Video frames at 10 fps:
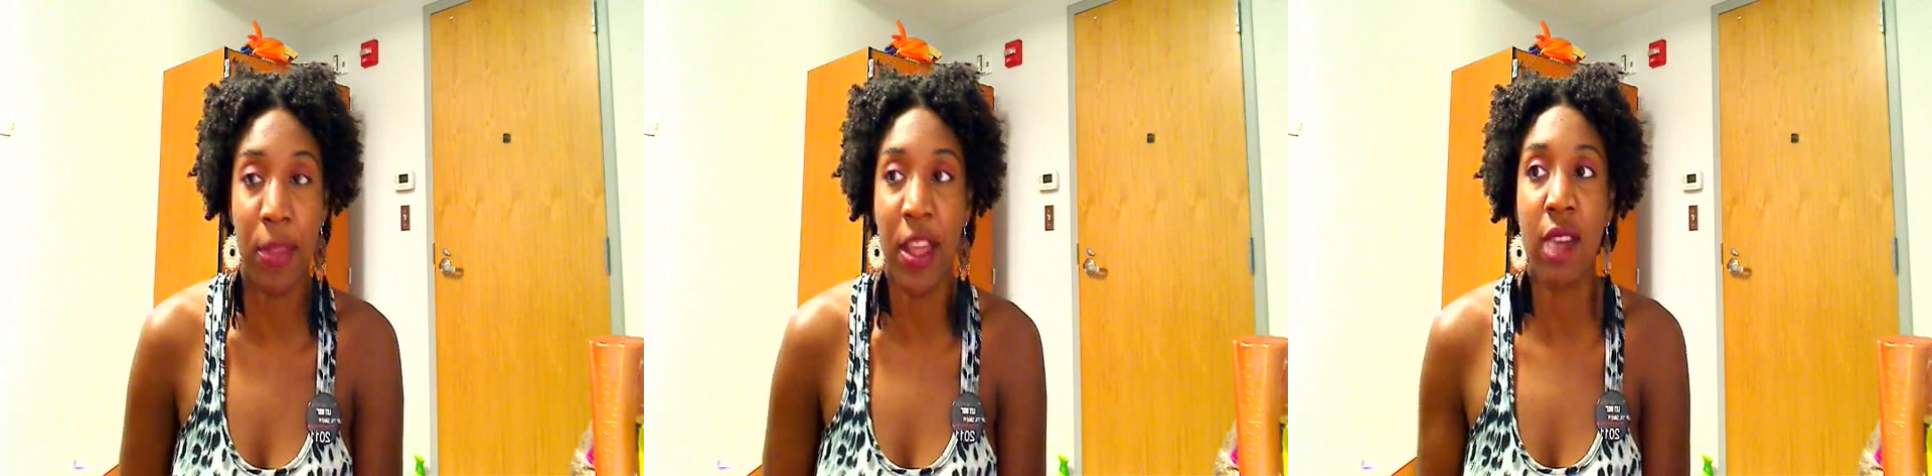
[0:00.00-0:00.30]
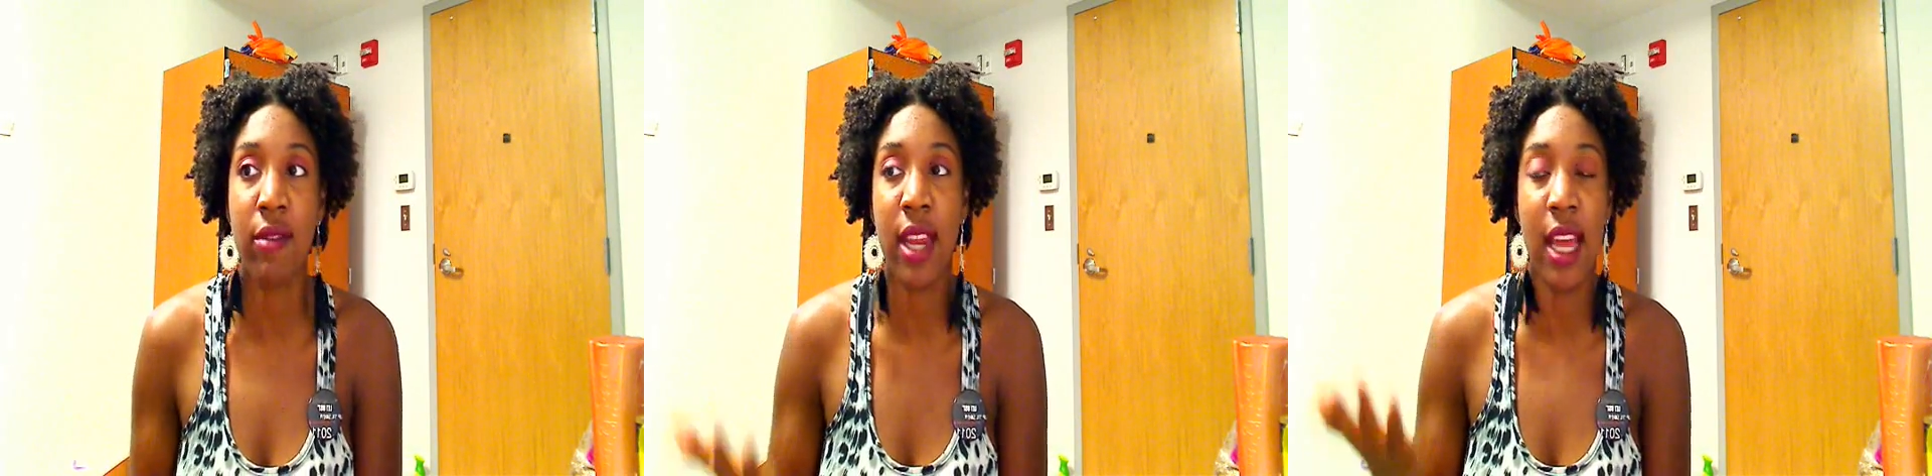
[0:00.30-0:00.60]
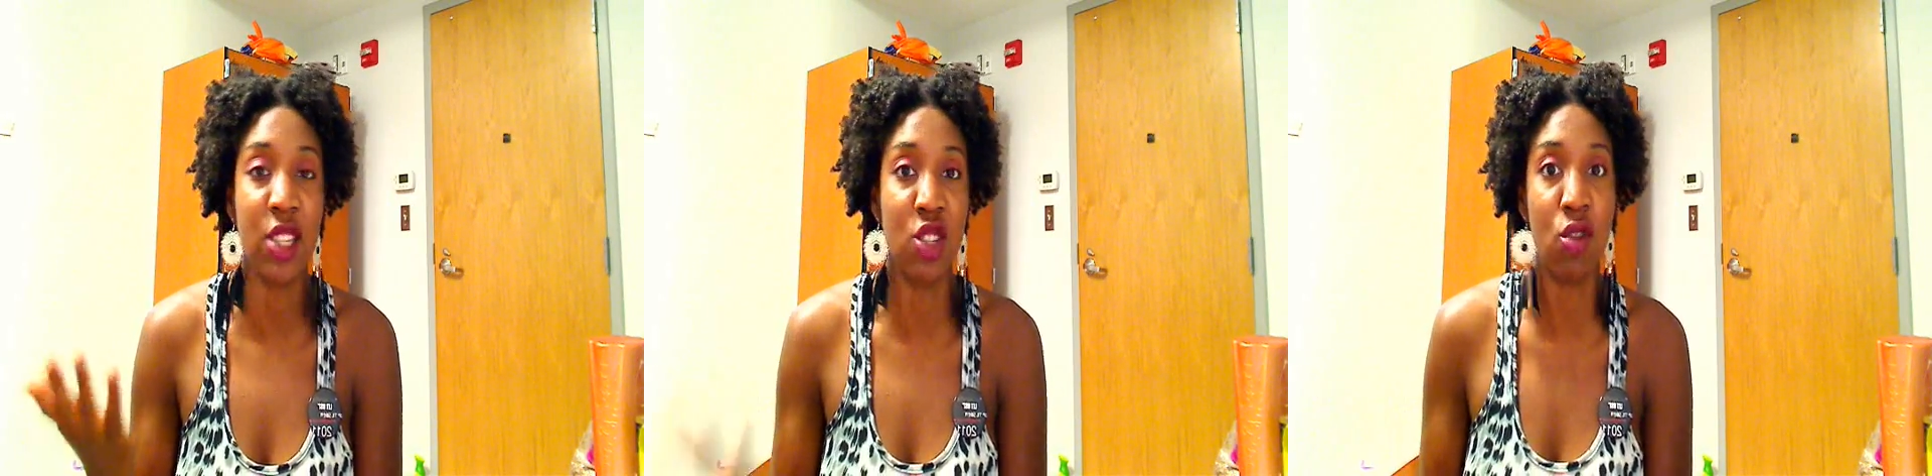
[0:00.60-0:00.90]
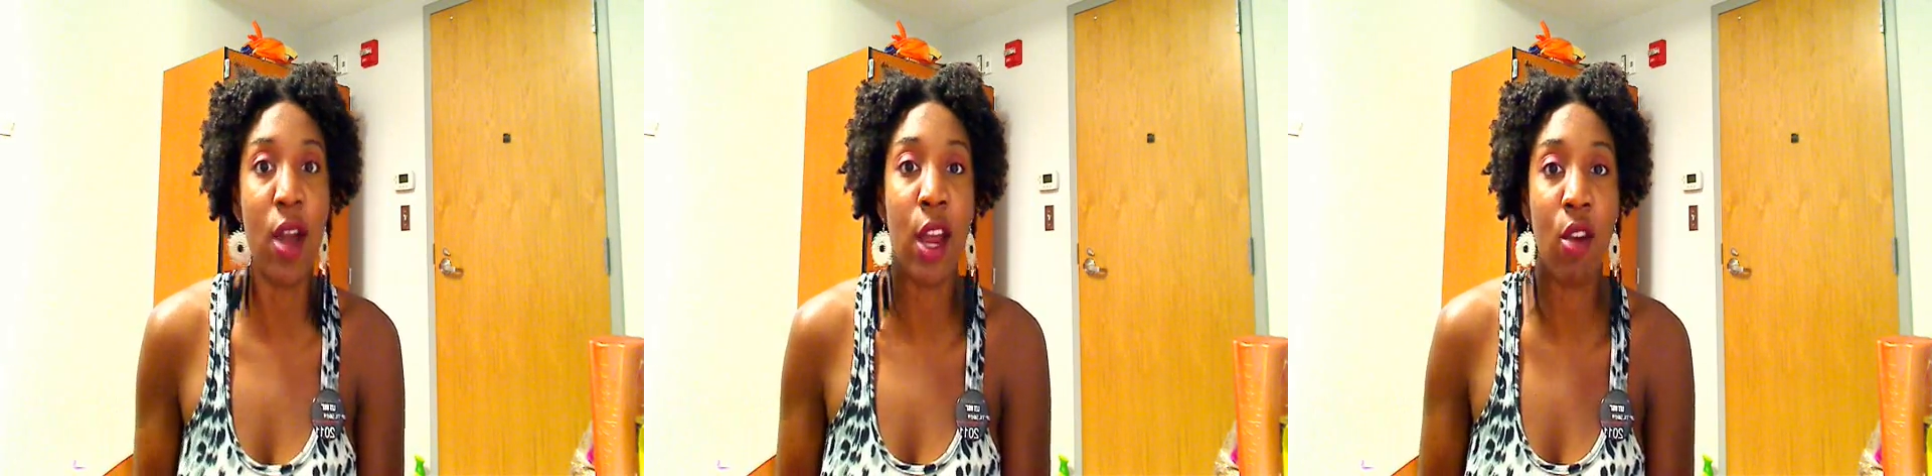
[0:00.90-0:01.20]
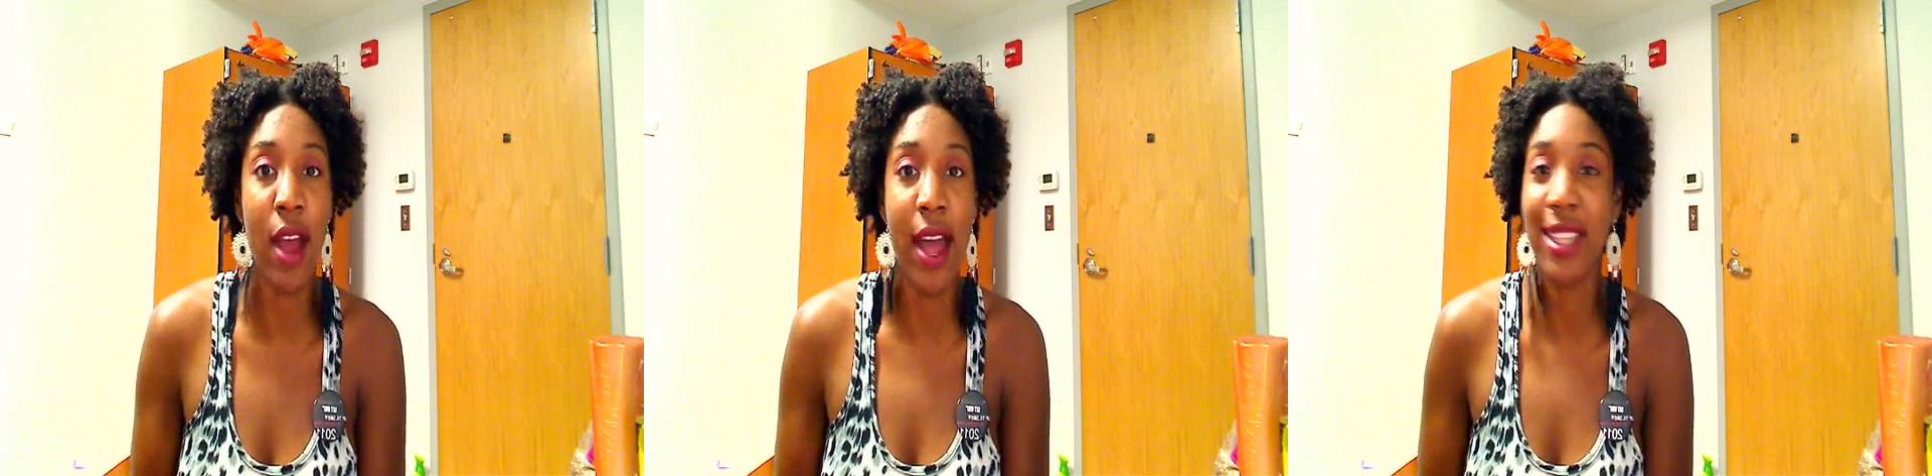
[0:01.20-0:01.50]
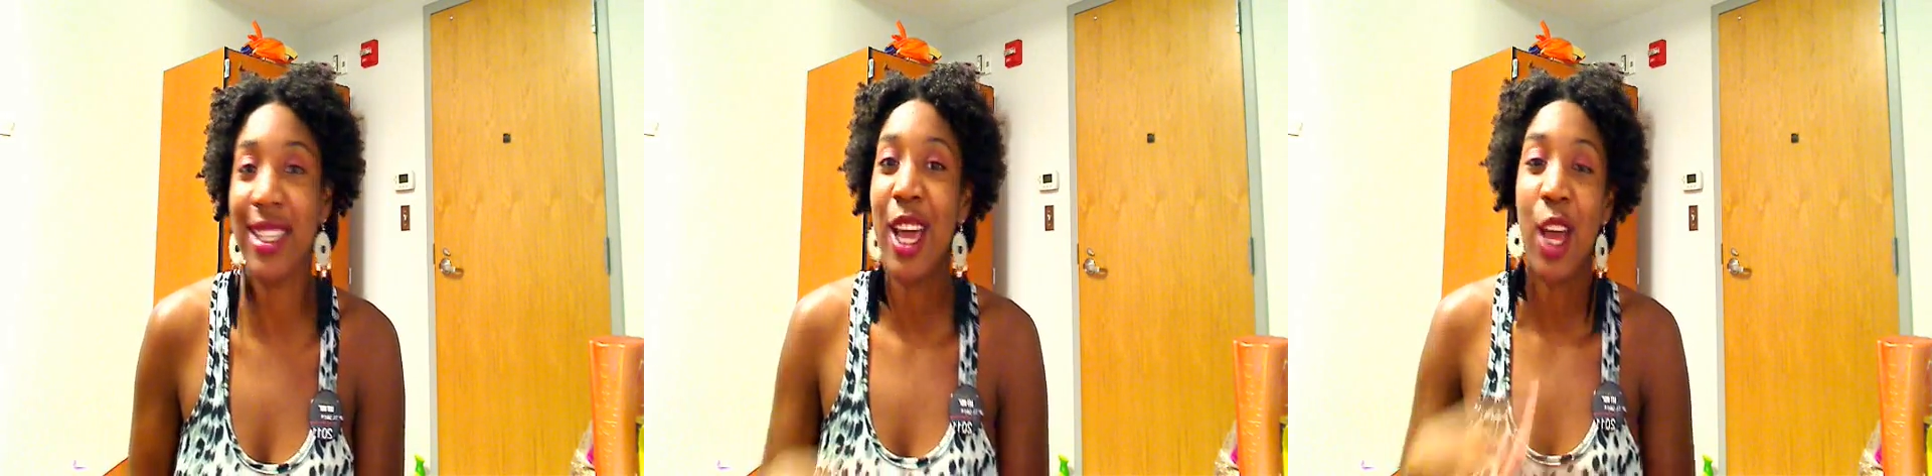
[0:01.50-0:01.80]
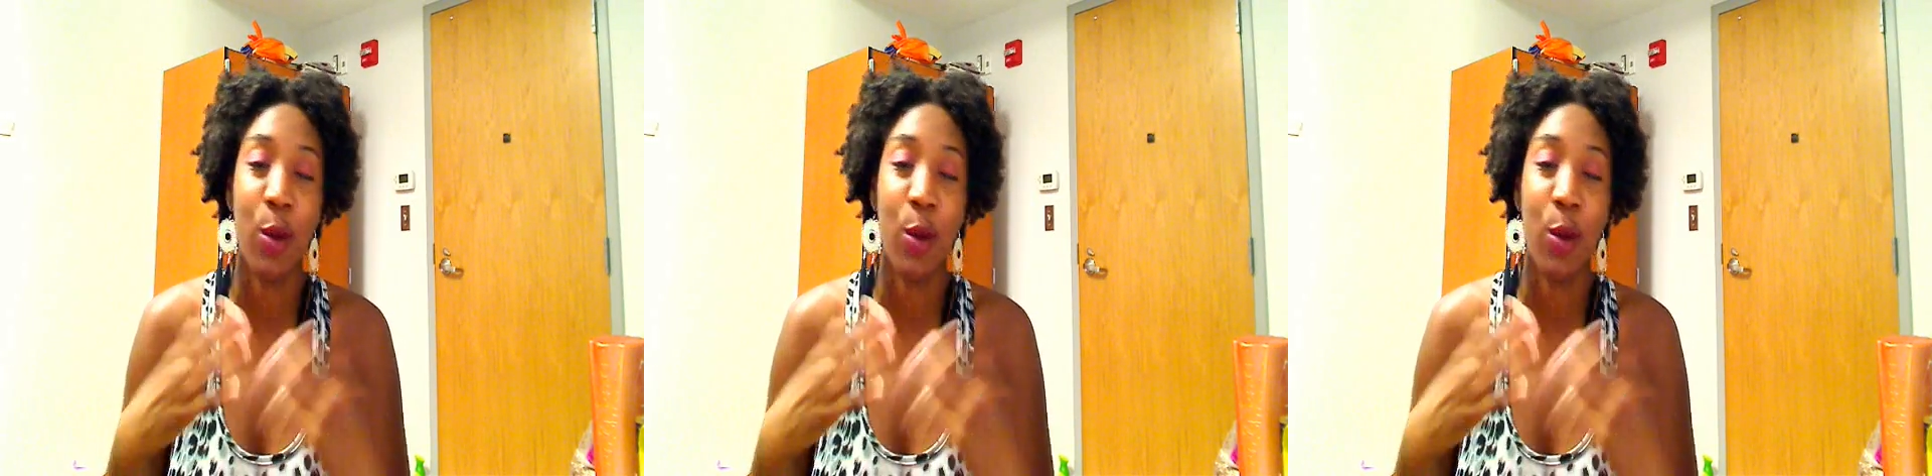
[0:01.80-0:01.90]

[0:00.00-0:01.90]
Think of it as dry grass.